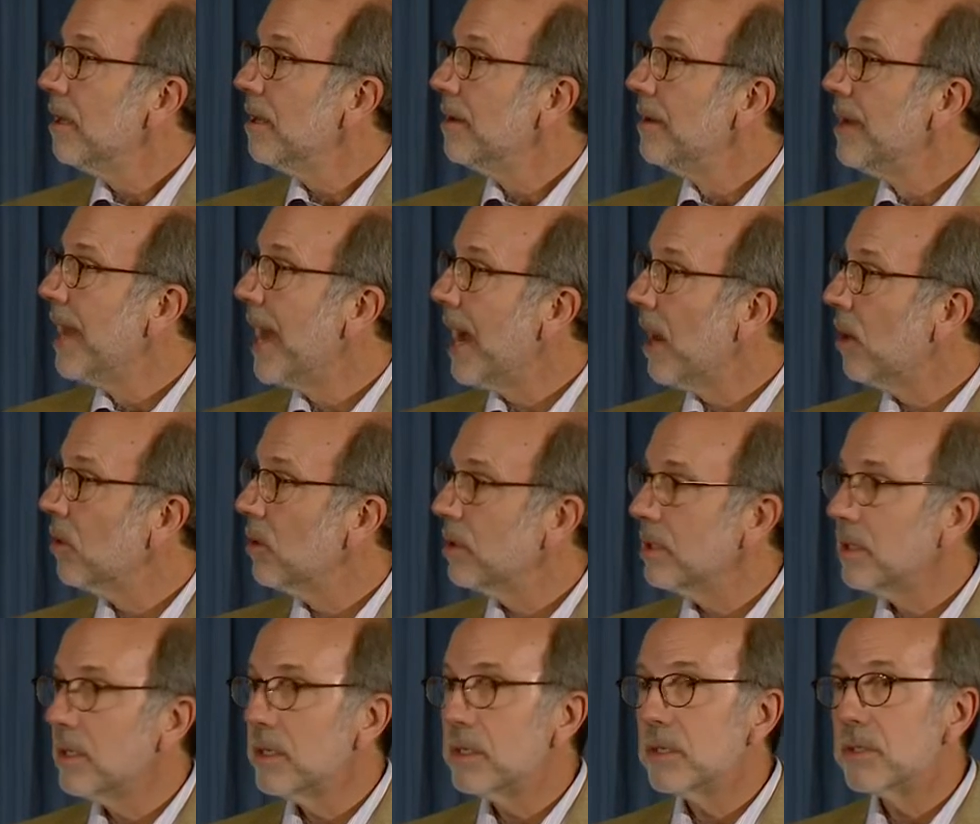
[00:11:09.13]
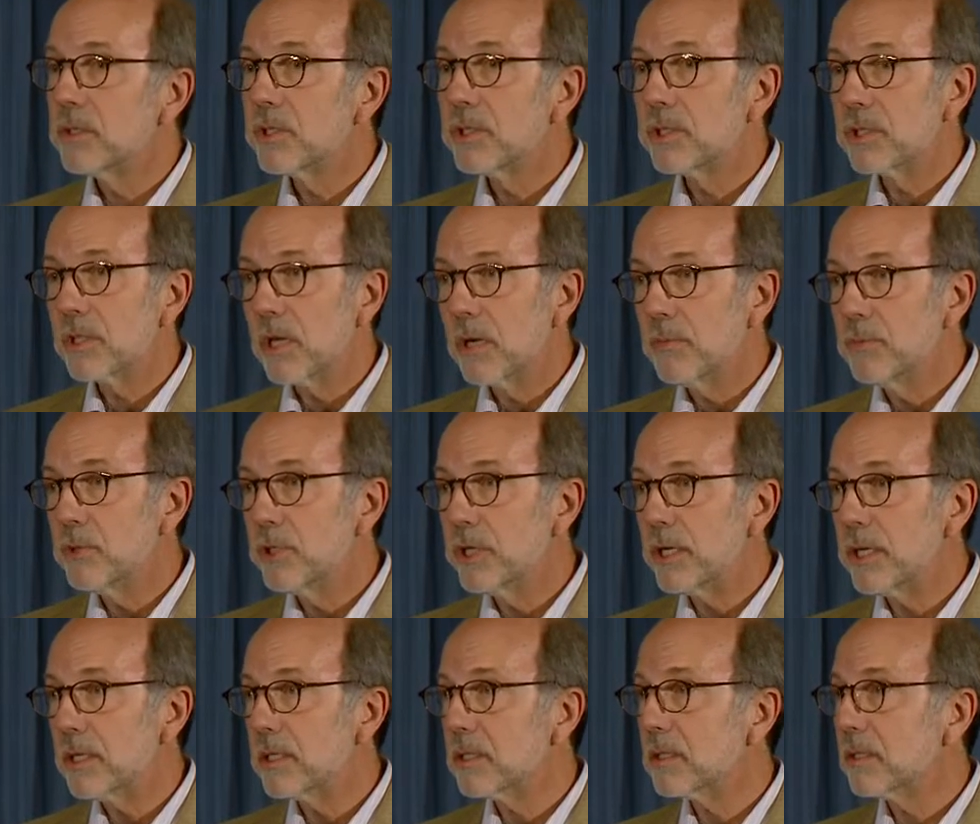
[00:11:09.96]
Now,
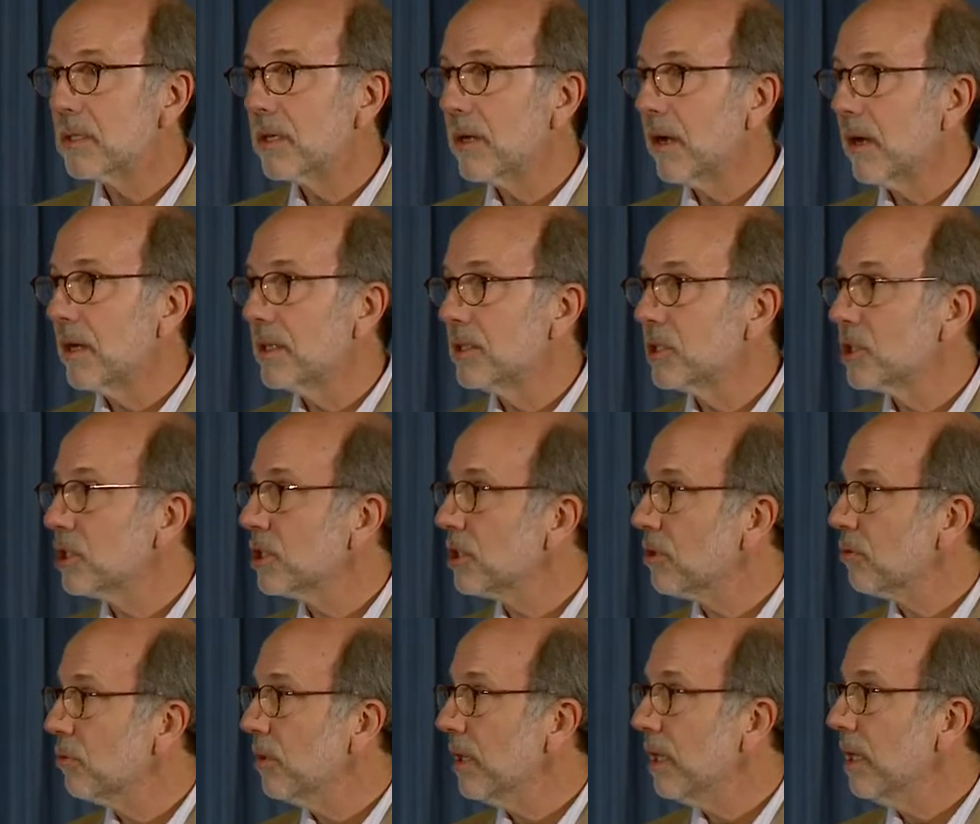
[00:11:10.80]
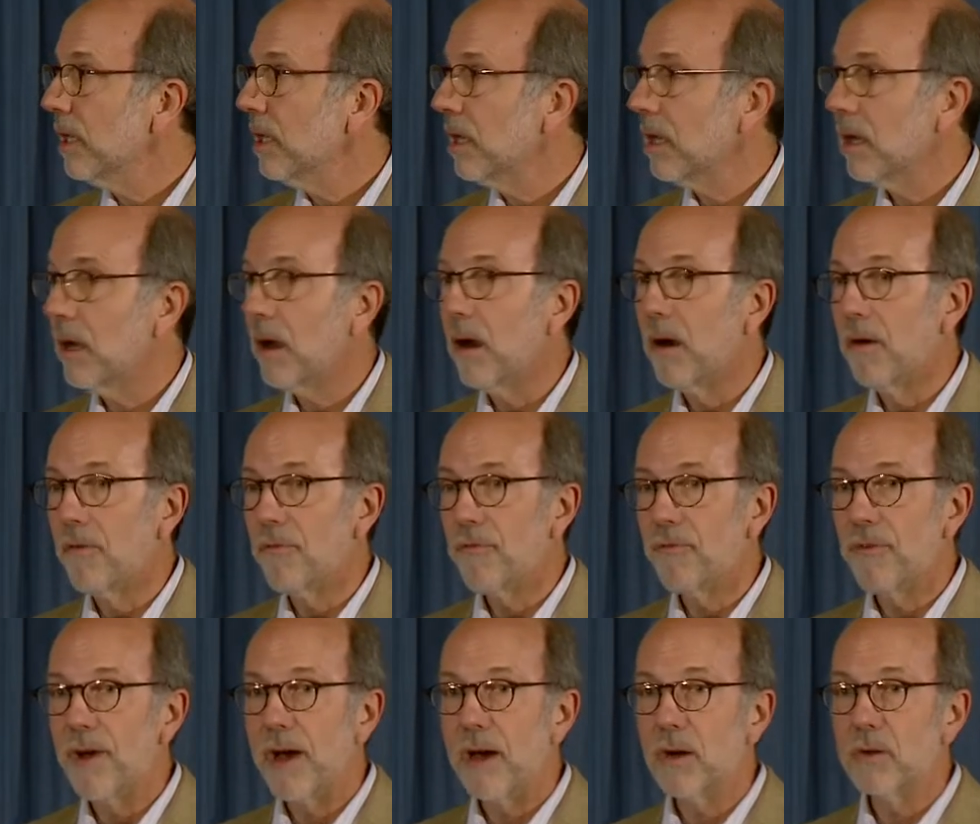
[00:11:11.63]
subjects that on screening are
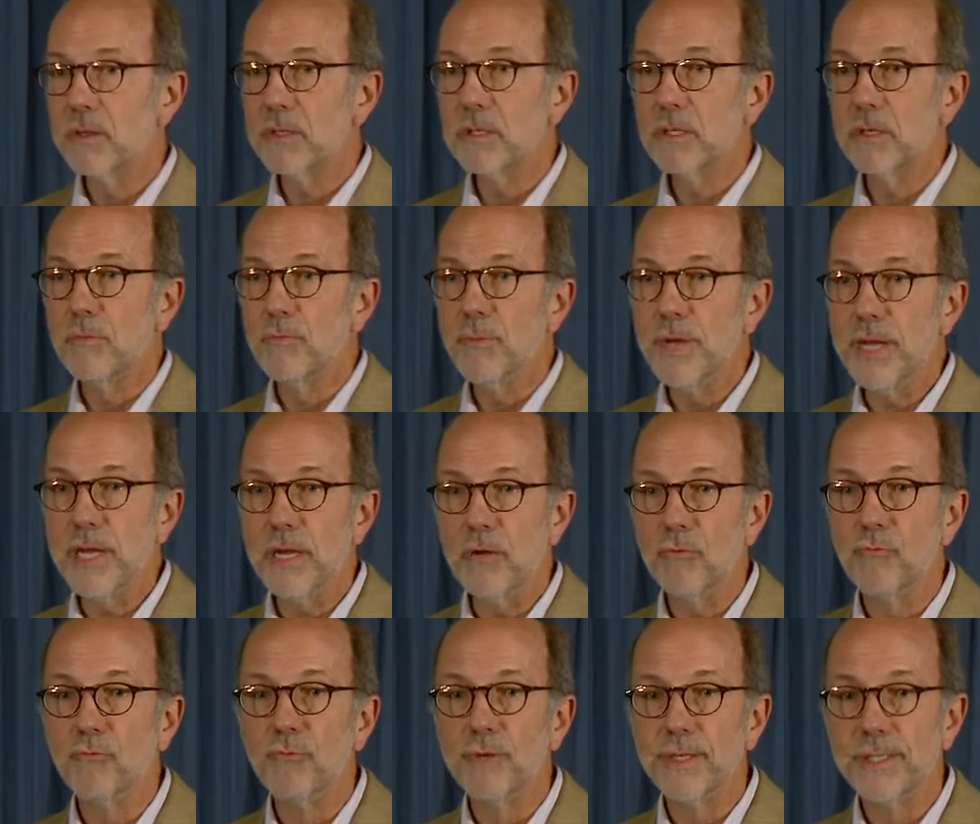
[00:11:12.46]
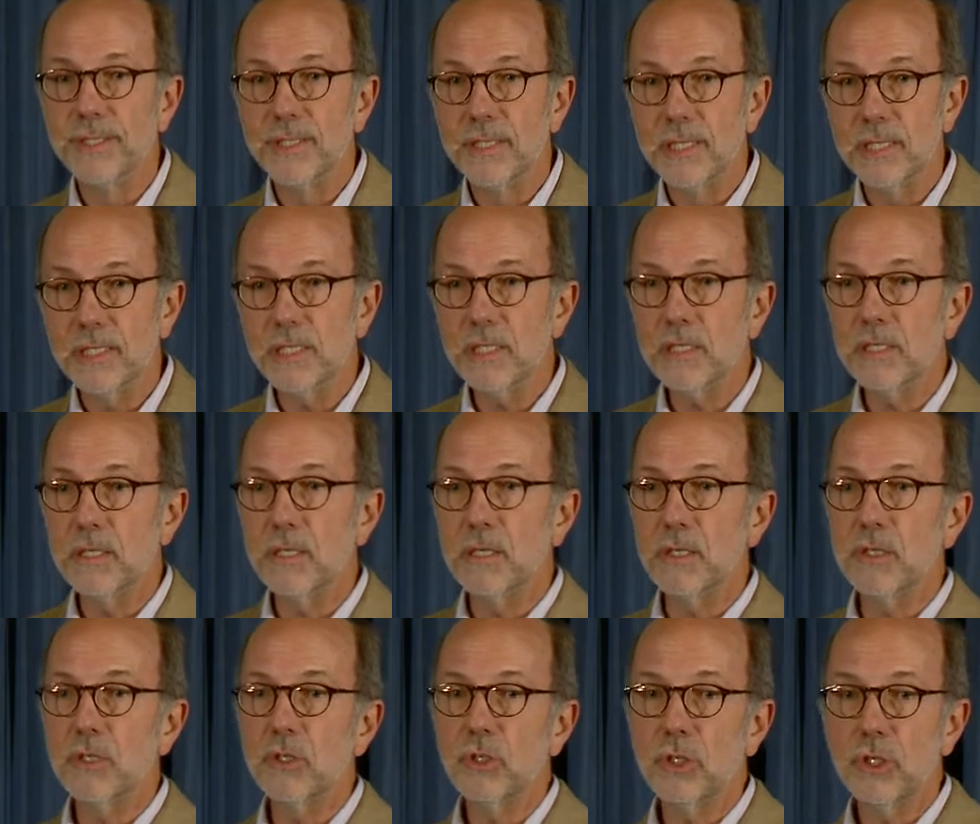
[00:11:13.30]
found to be
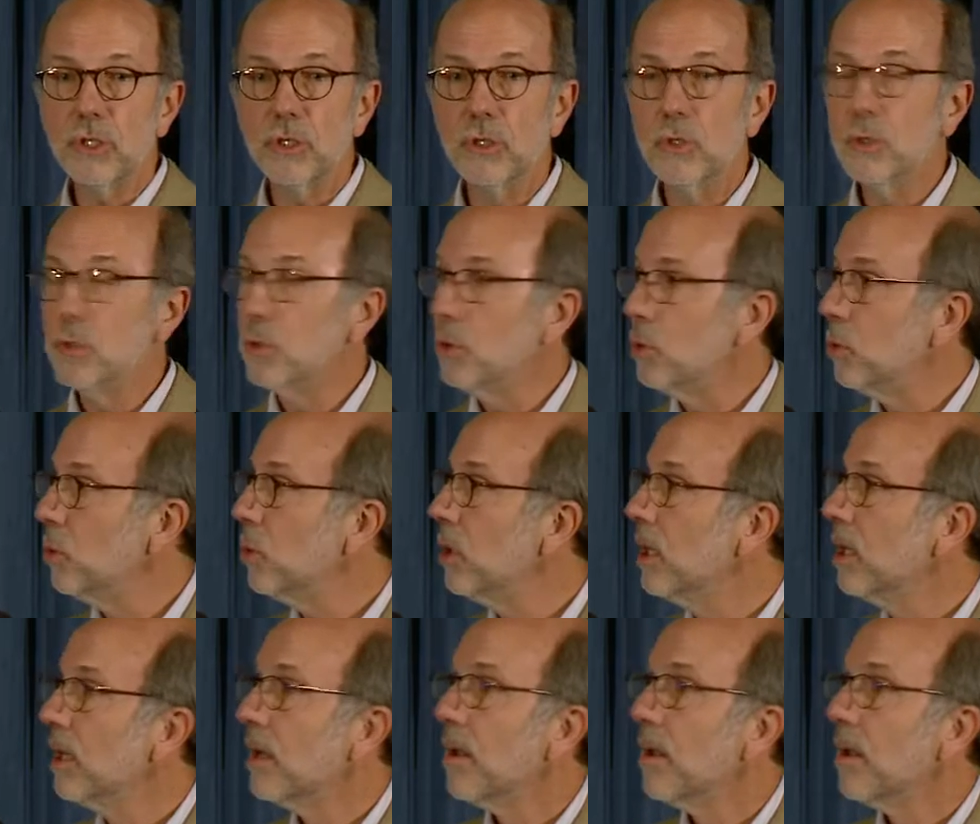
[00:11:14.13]
resistant to